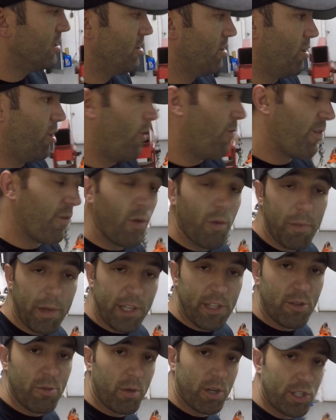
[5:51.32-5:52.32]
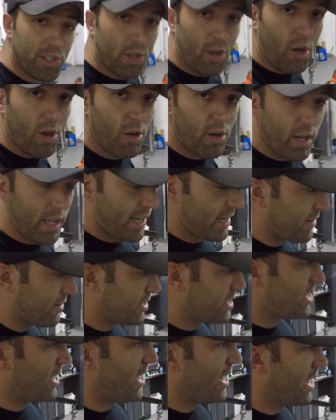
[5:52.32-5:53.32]
hopefully won't be too much longer, like I
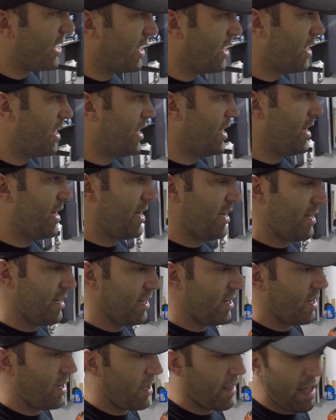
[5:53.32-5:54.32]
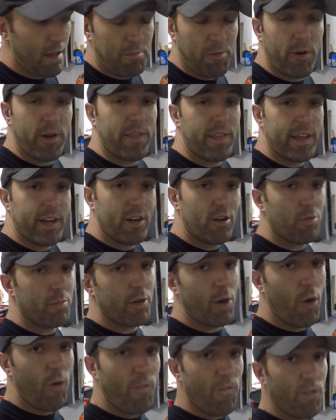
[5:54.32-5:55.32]
was saying, and at that point then it'll be,
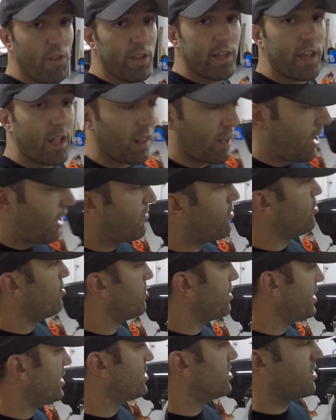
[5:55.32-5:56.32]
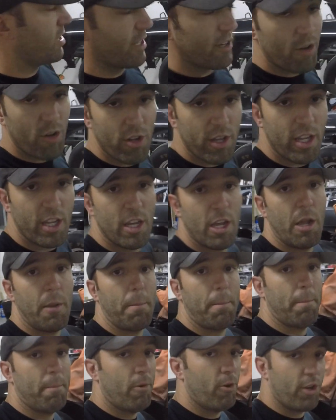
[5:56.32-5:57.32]
hopefully a lot of it will be just literally
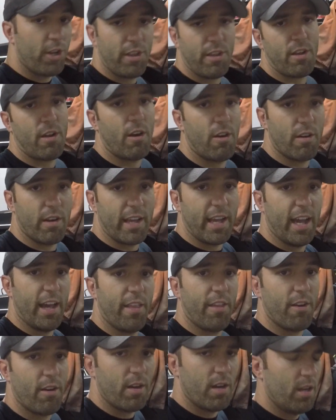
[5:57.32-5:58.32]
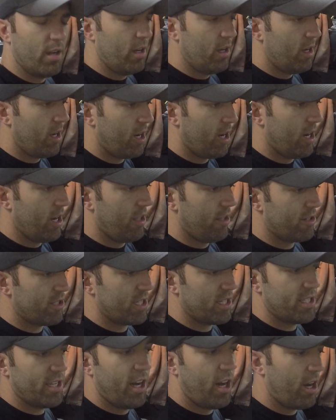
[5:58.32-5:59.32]
putting the car together. There's a
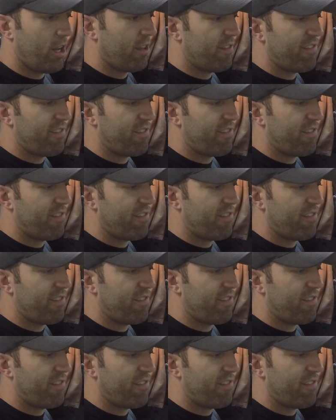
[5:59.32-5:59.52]
ton of the